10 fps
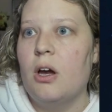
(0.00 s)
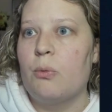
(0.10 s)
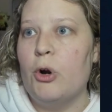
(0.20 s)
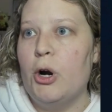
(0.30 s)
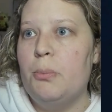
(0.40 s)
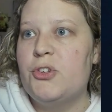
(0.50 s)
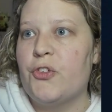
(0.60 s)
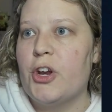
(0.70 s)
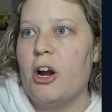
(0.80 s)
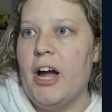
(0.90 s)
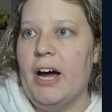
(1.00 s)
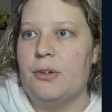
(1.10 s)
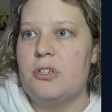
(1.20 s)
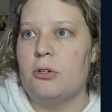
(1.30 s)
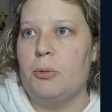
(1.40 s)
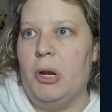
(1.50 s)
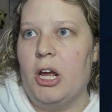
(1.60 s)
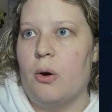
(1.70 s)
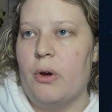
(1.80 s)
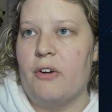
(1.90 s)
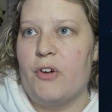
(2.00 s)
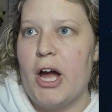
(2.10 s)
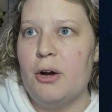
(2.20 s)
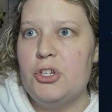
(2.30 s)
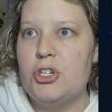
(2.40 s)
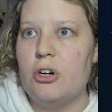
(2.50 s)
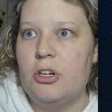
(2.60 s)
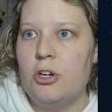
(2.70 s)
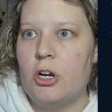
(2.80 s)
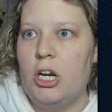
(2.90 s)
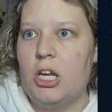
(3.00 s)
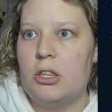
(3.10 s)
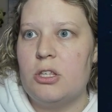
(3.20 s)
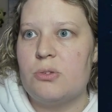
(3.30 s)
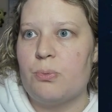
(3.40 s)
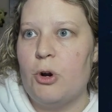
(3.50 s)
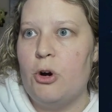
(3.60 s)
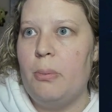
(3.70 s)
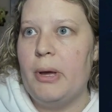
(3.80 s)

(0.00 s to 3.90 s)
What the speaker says: robes for your house. So depending on whatever house you're in, you're going to get this robe